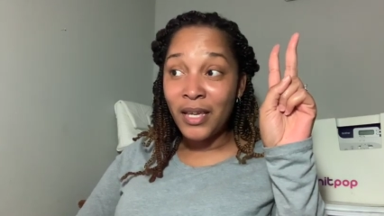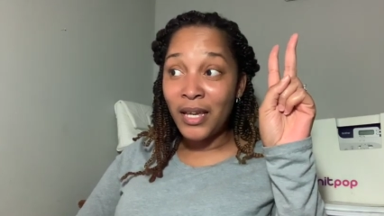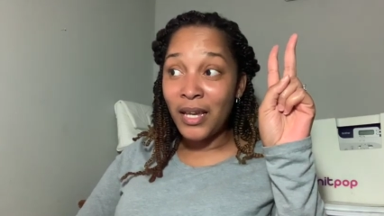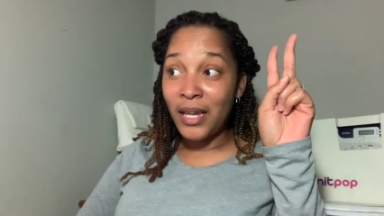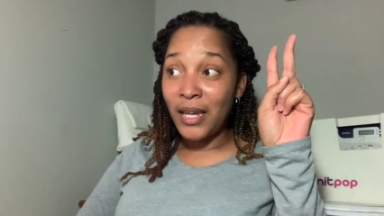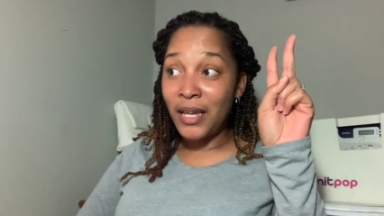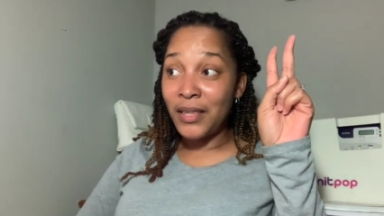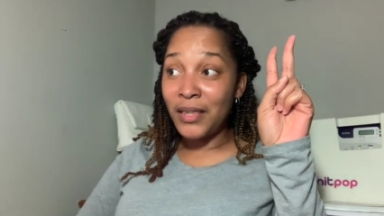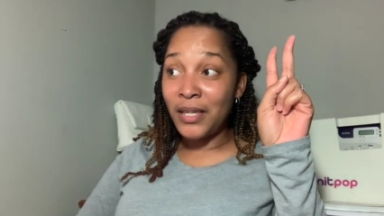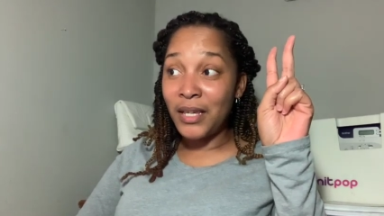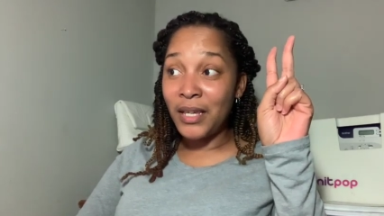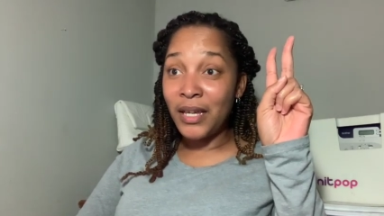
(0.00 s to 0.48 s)

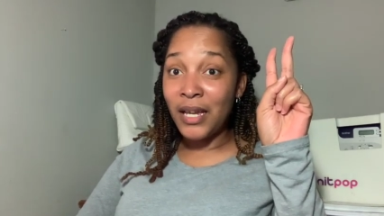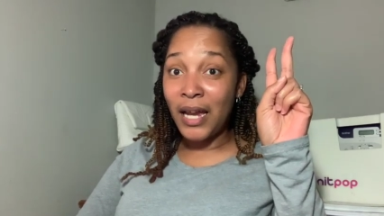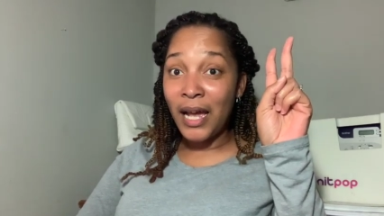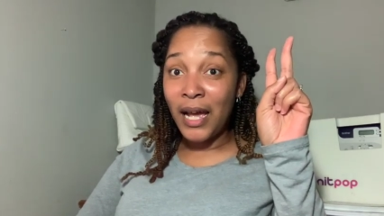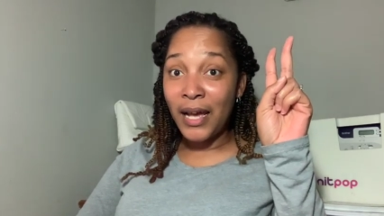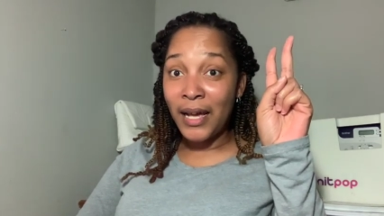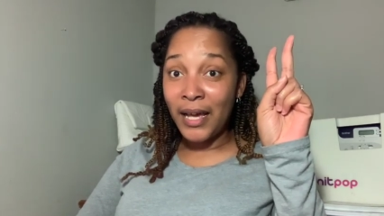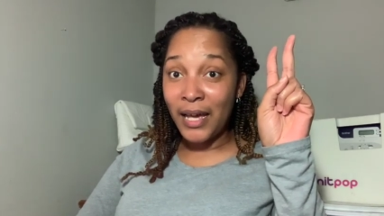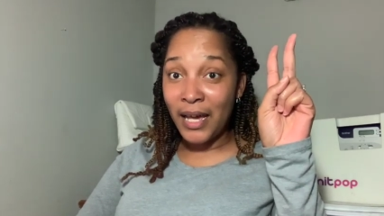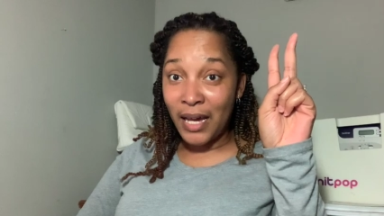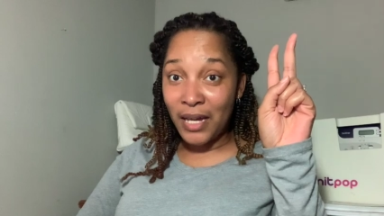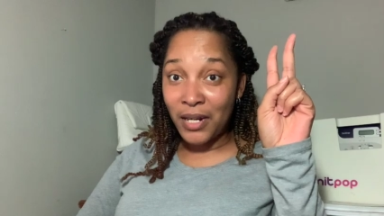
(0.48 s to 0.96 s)
And then I
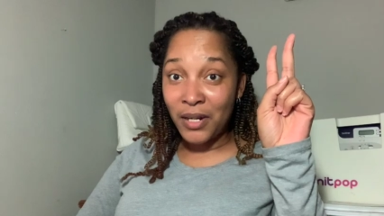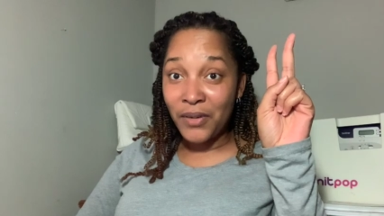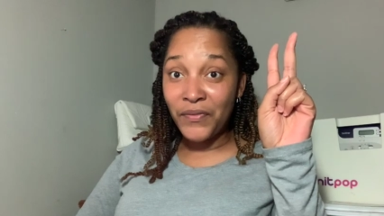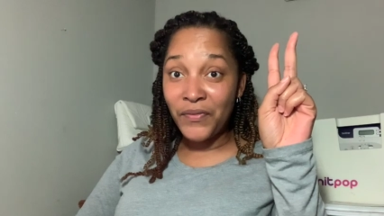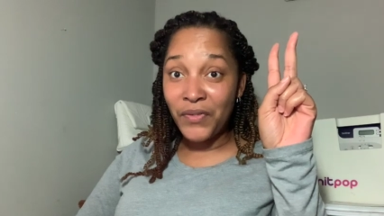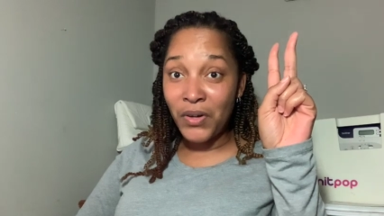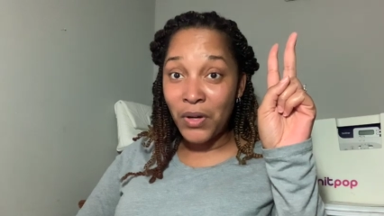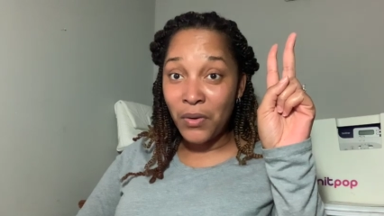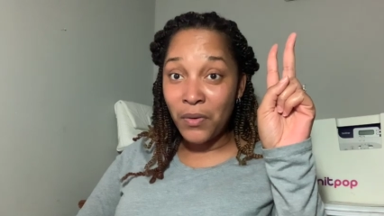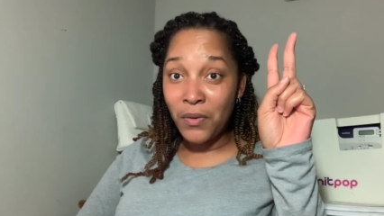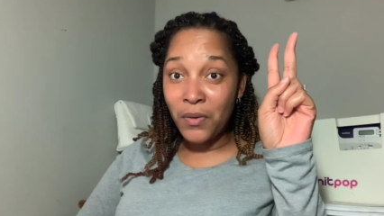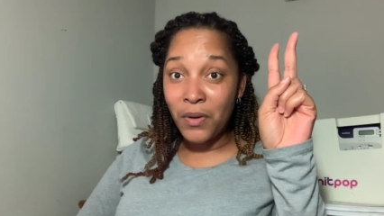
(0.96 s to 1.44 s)
got a
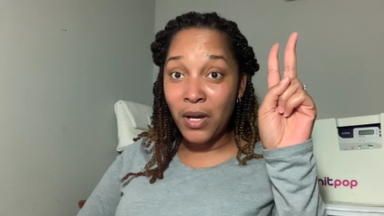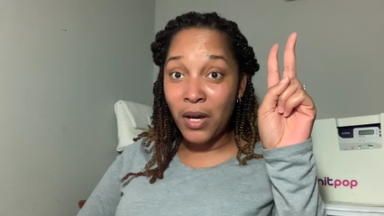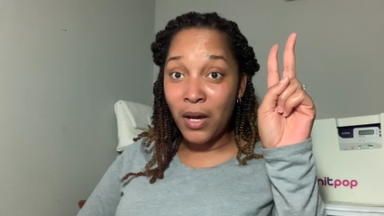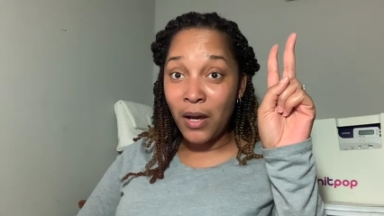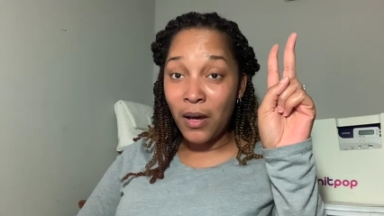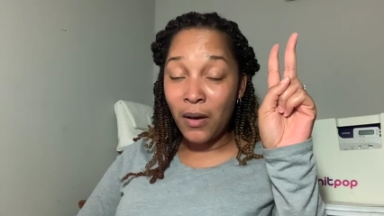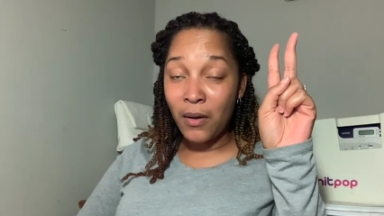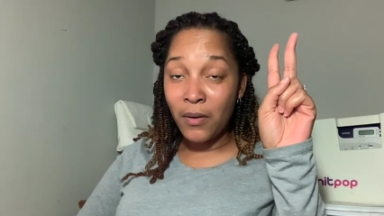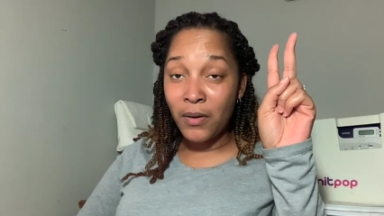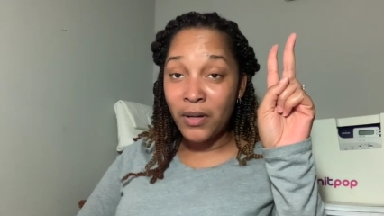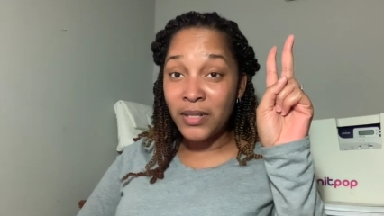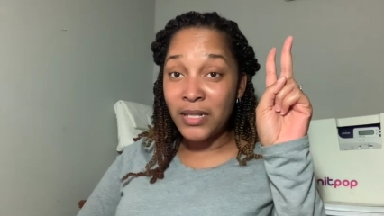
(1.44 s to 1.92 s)
phone
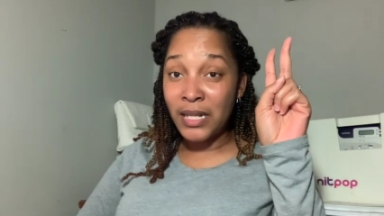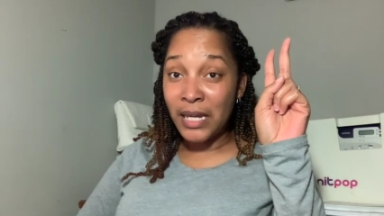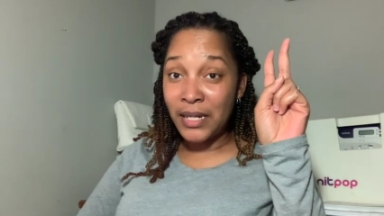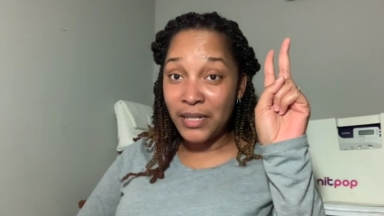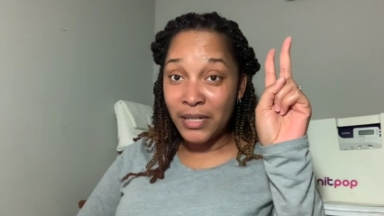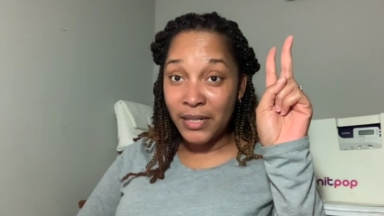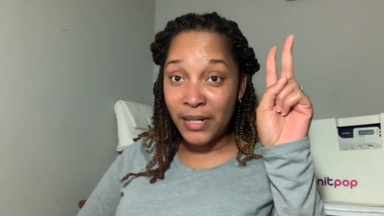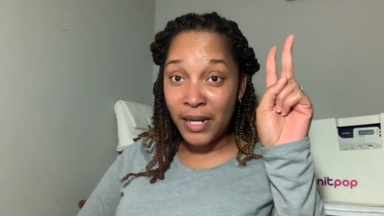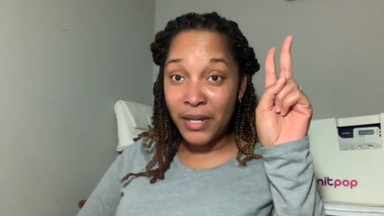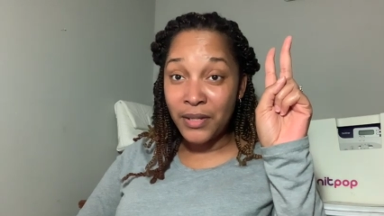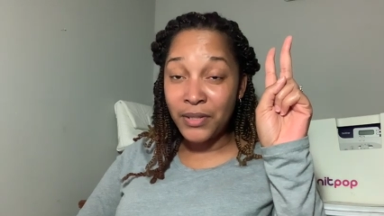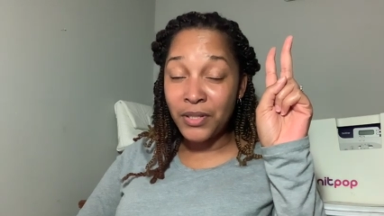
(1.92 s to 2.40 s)
call because I
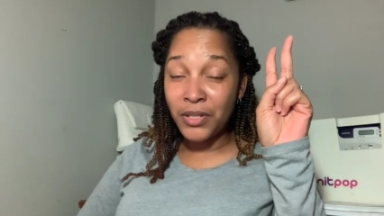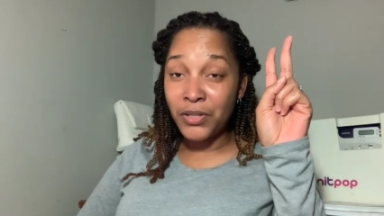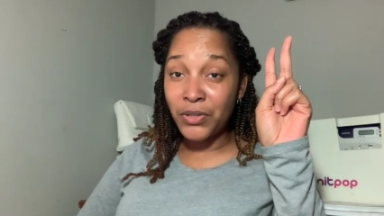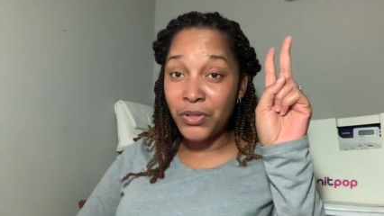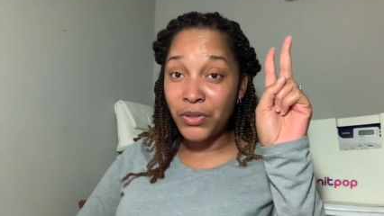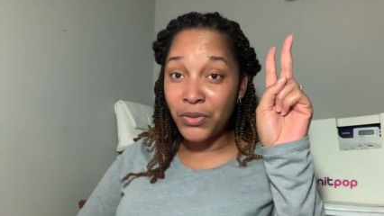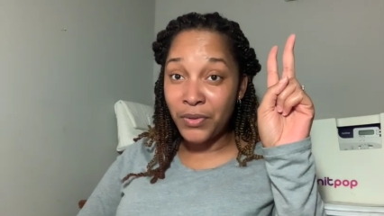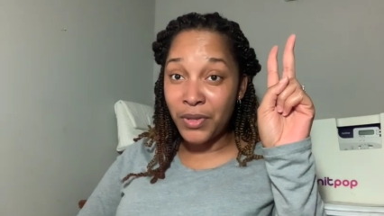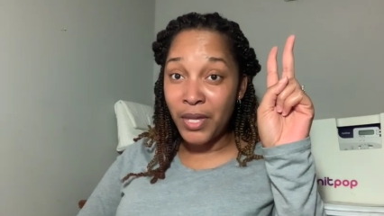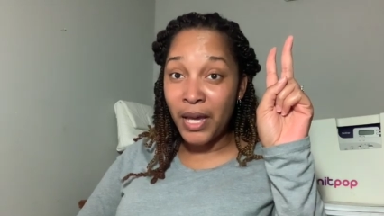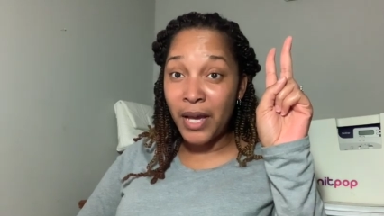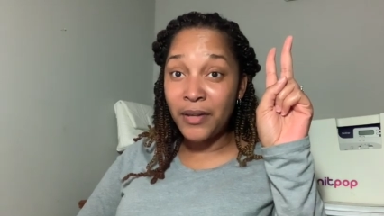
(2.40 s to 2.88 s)
denounced in
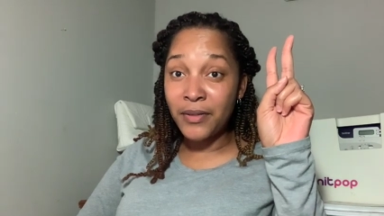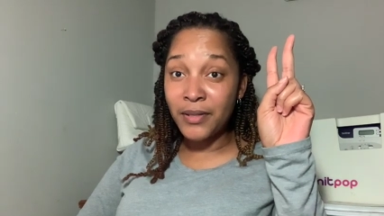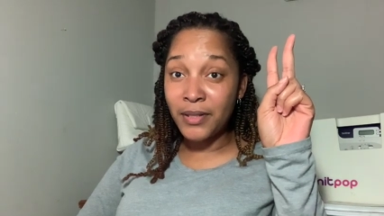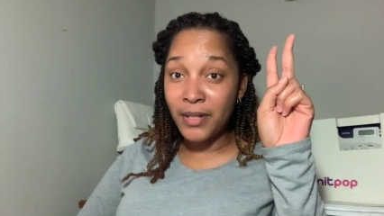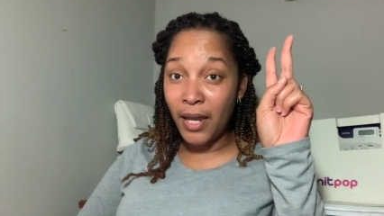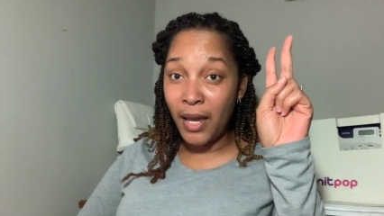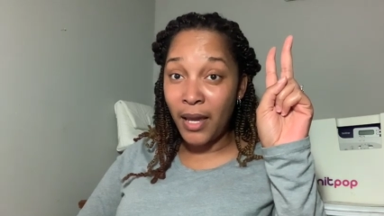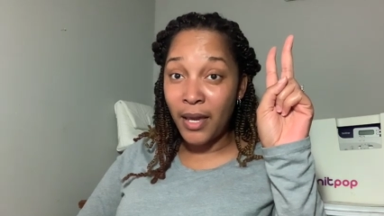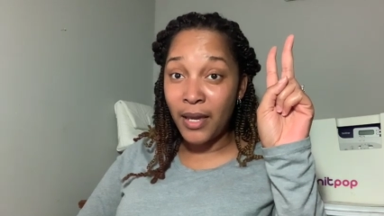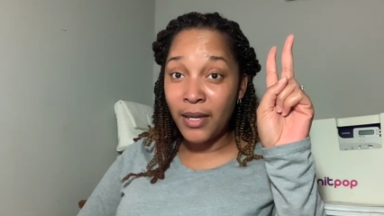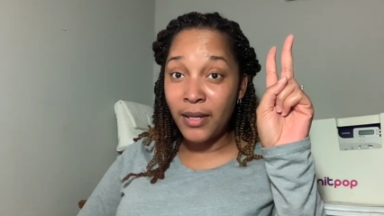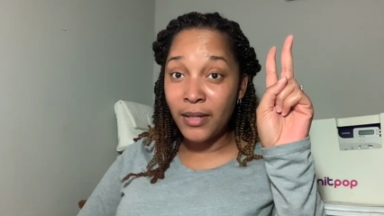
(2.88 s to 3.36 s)

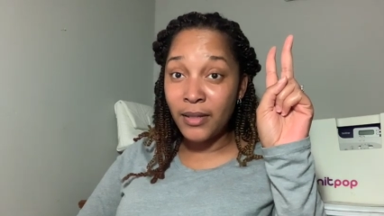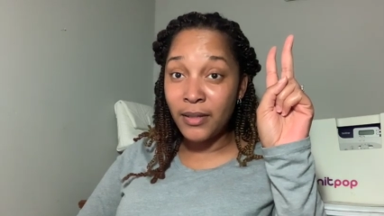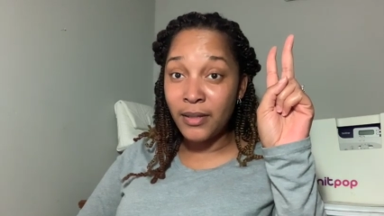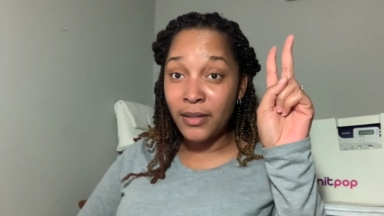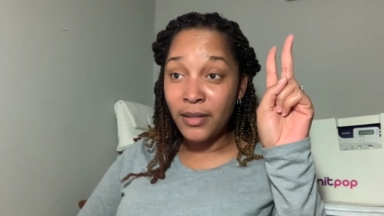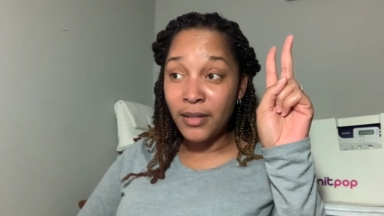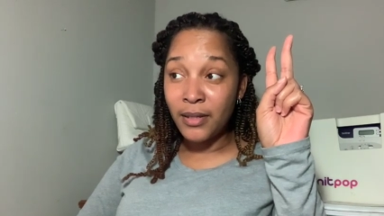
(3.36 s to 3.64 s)
2008.